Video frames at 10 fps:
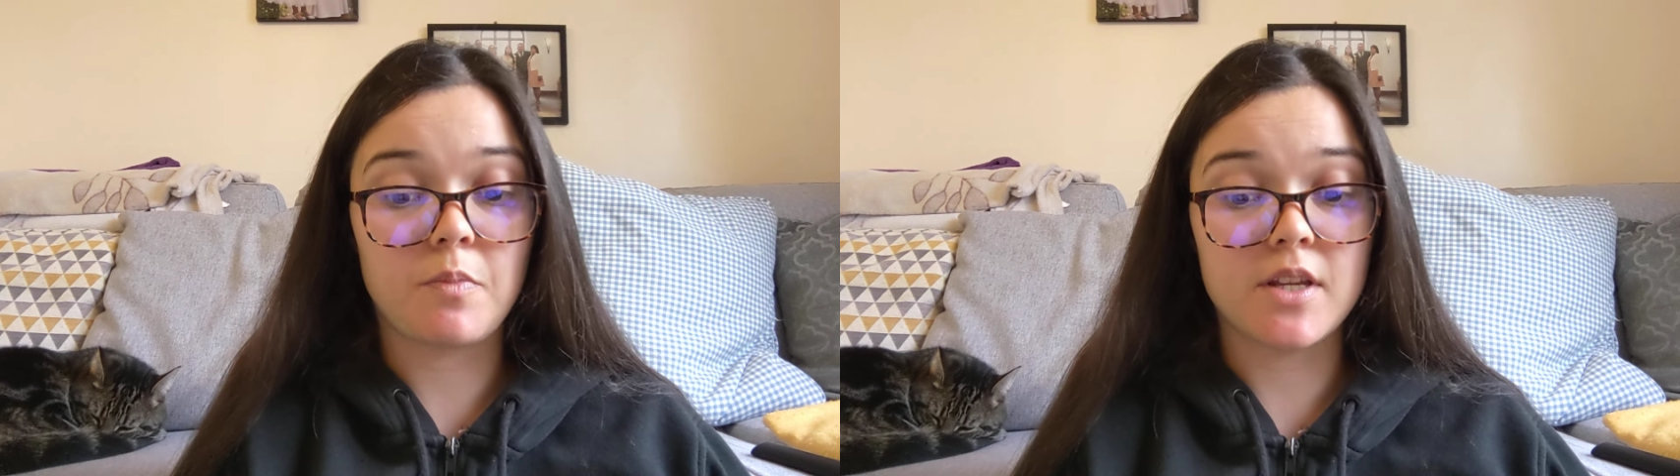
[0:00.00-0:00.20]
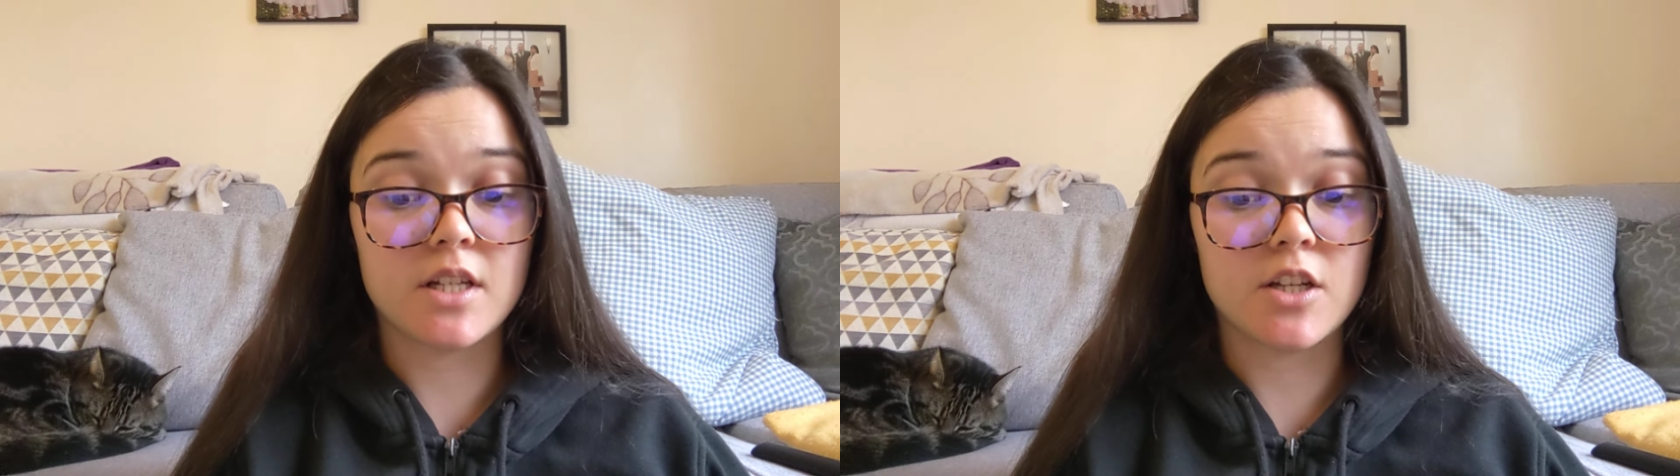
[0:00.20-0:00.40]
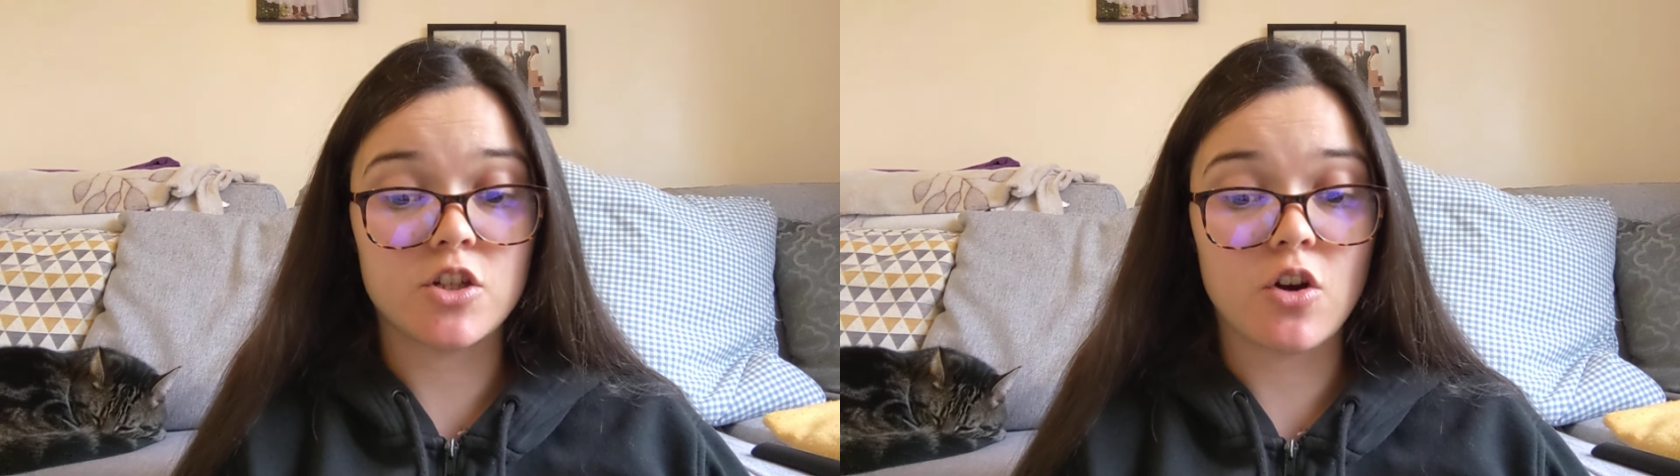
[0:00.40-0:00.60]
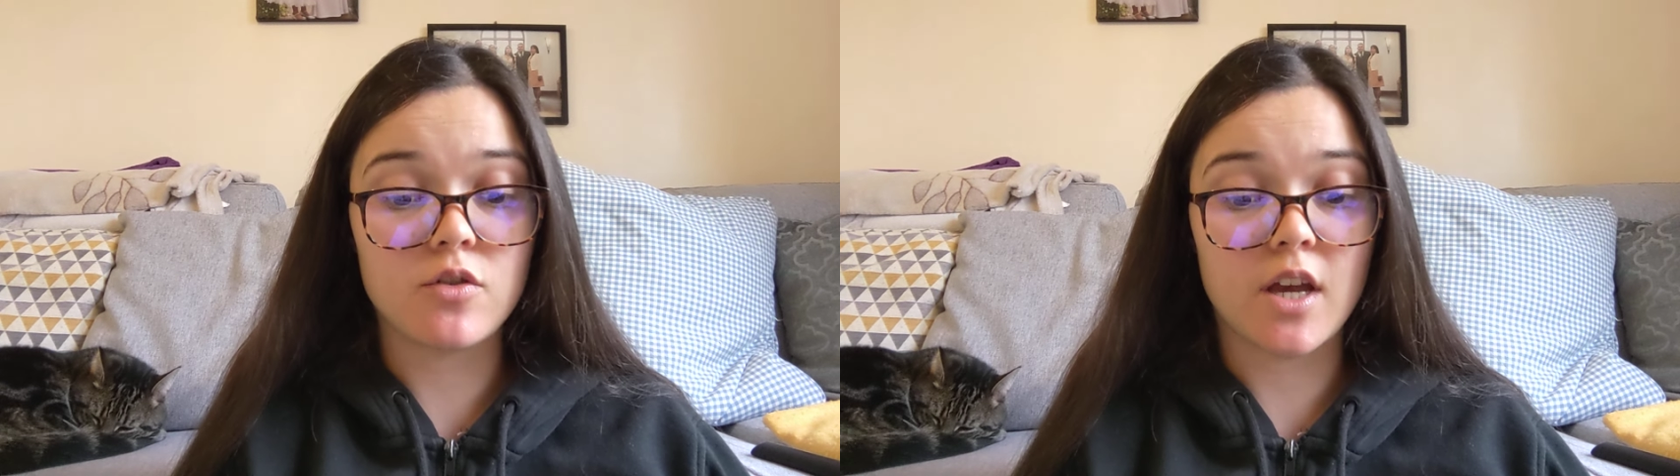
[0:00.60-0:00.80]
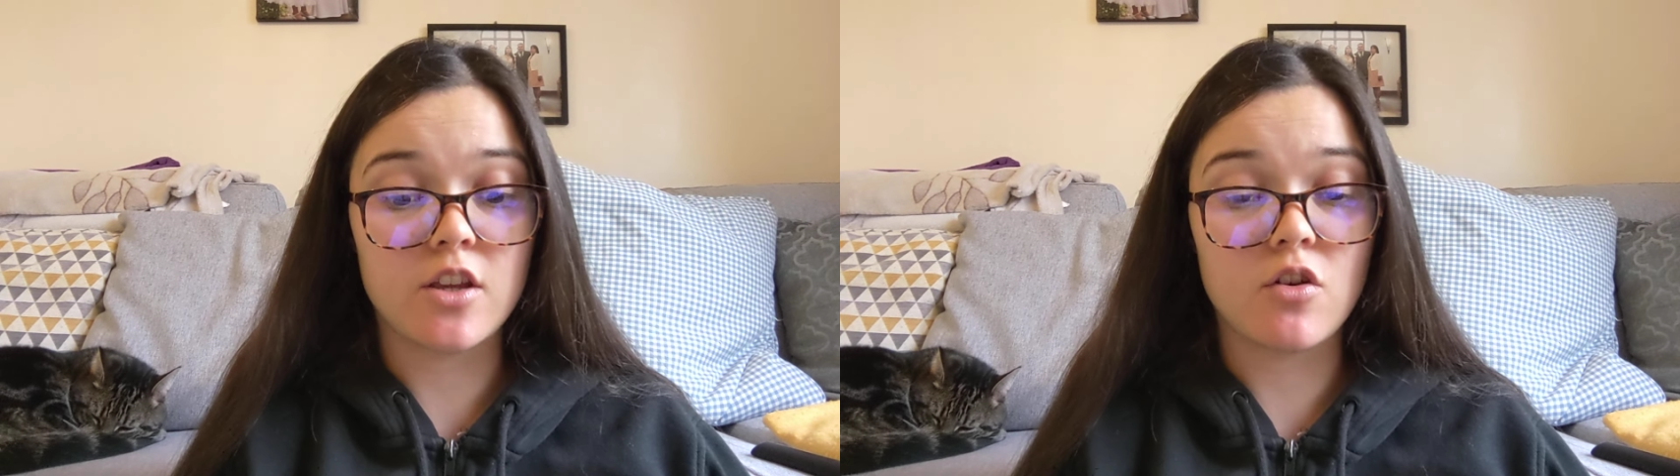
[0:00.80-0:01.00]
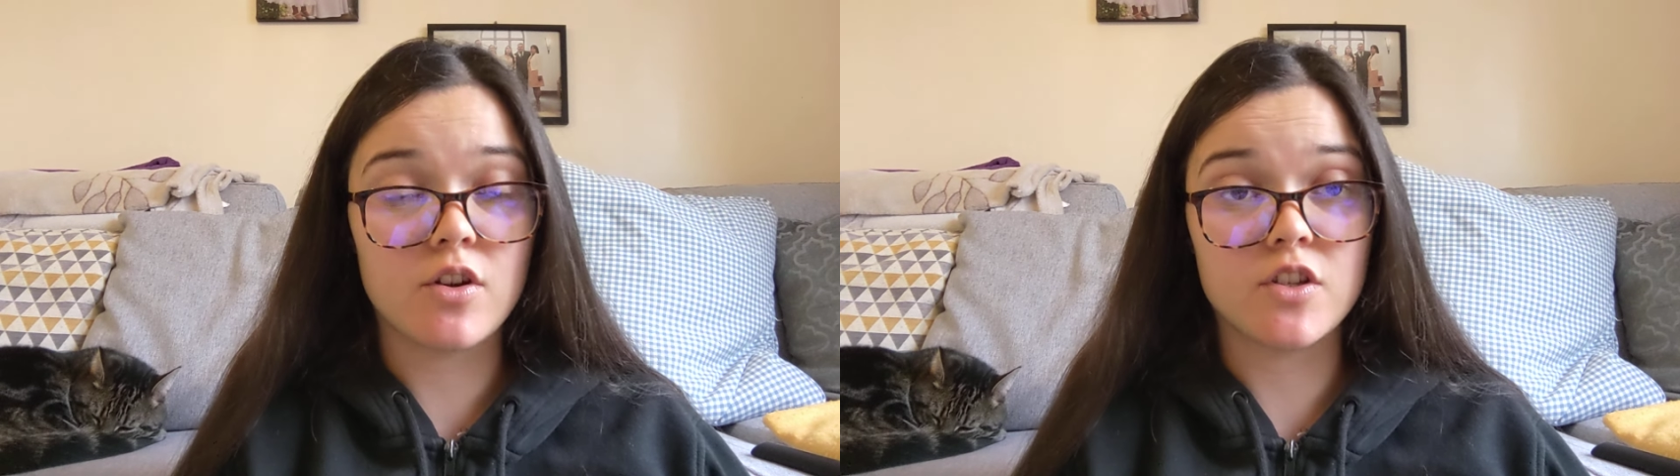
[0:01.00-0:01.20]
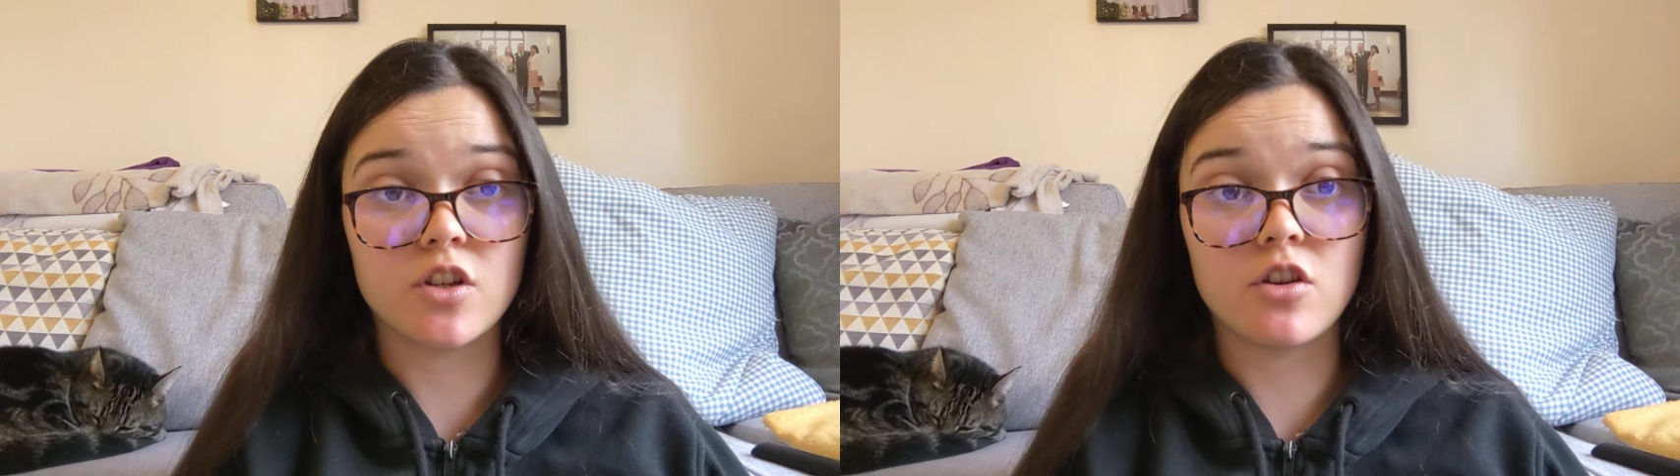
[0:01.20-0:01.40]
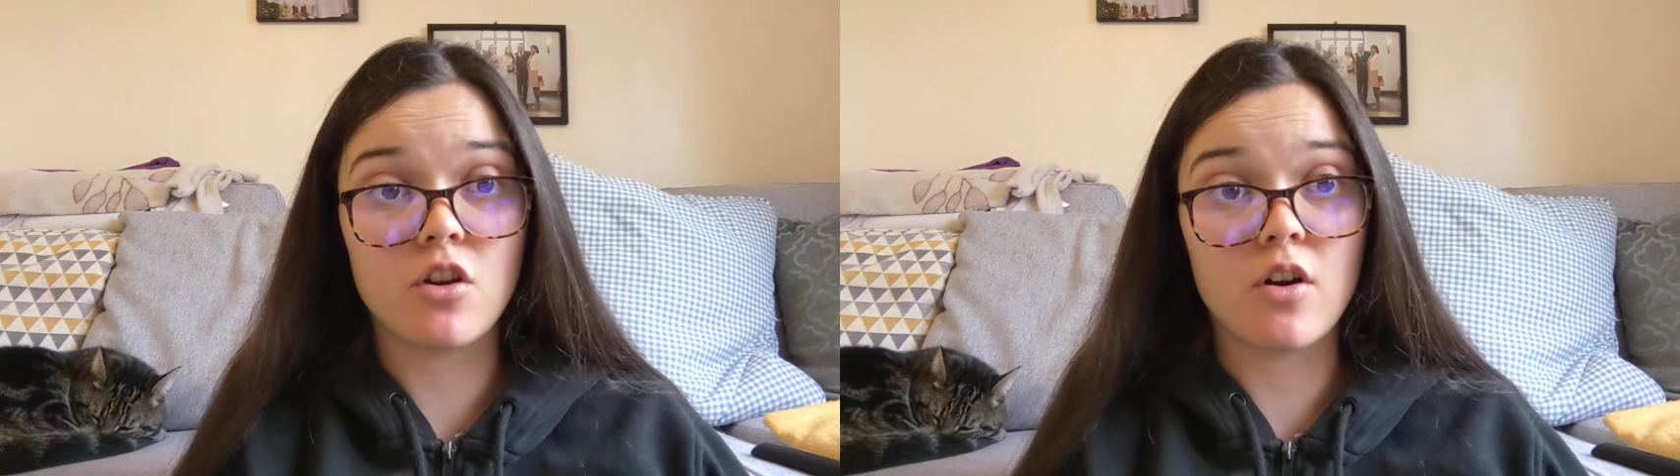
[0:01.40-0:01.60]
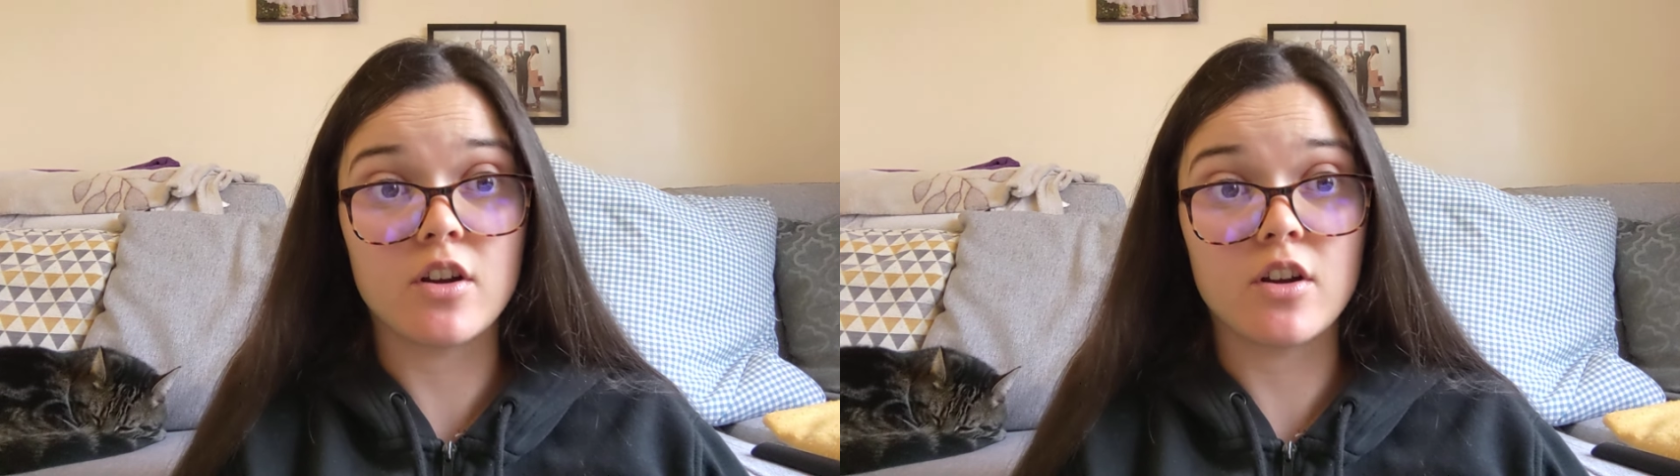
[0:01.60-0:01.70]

basically show that you're insecure